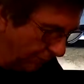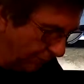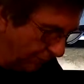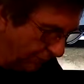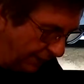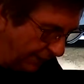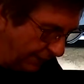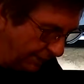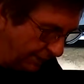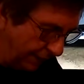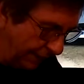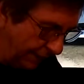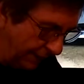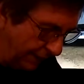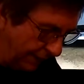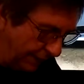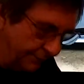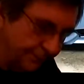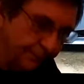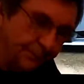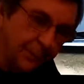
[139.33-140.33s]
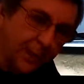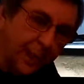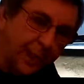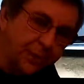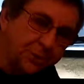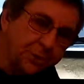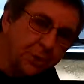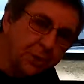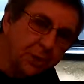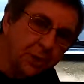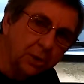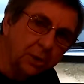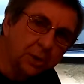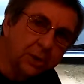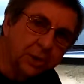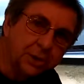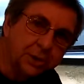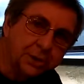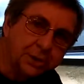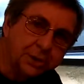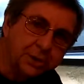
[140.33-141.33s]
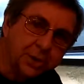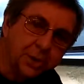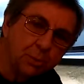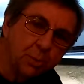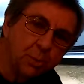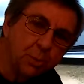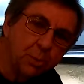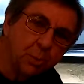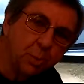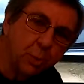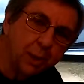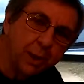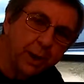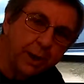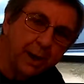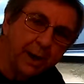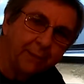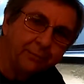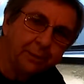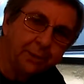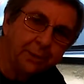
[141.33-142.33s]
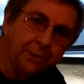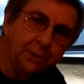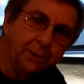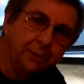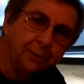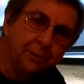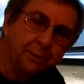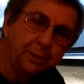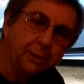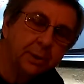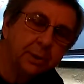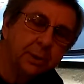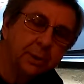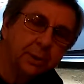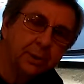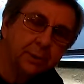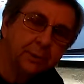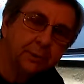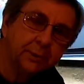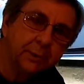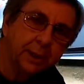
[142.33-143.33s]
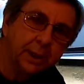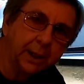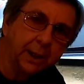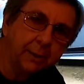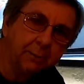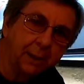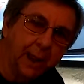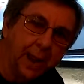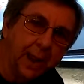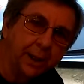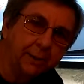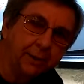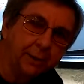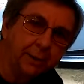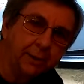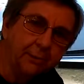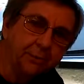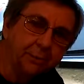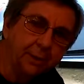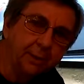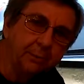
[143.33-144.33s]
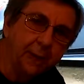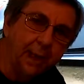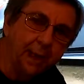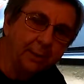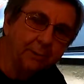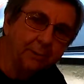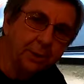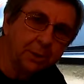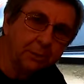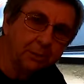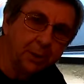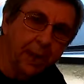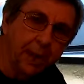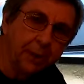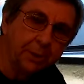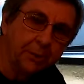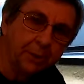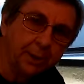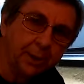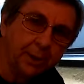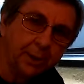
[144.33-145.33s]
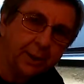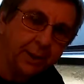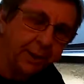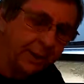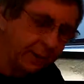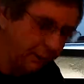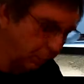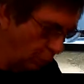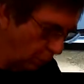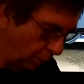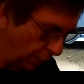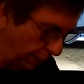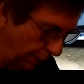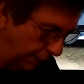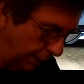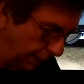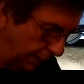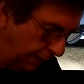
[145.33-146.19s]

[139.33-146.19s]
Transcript: I found out, I started looking to see what I'd have to do to get a battery if something happened to the battery or needed one.